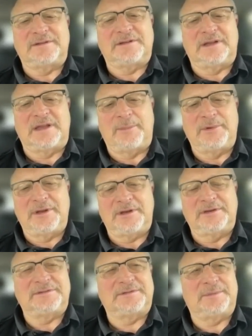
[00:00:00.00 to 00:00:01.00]
And then
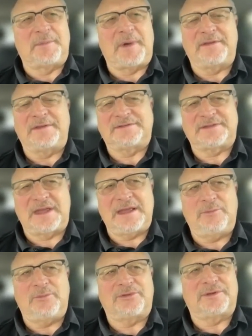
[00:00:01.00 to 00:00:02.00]
Lebanon is about the
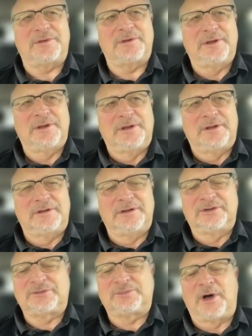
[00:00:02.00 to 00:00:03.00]
same with a
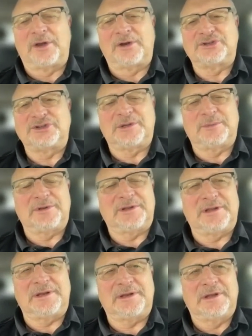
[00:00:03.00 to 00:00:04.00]
little smaller gym. And
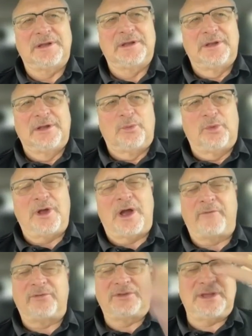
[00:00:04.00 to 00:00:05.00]
then we
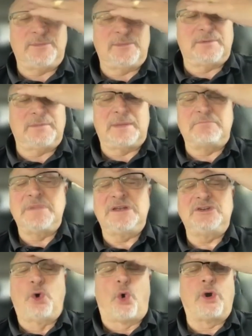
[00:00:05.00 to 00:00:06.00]
have a team in, in
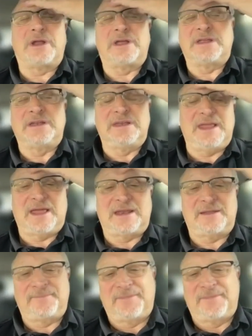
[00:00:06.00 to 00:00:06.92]
Medora, Indiana,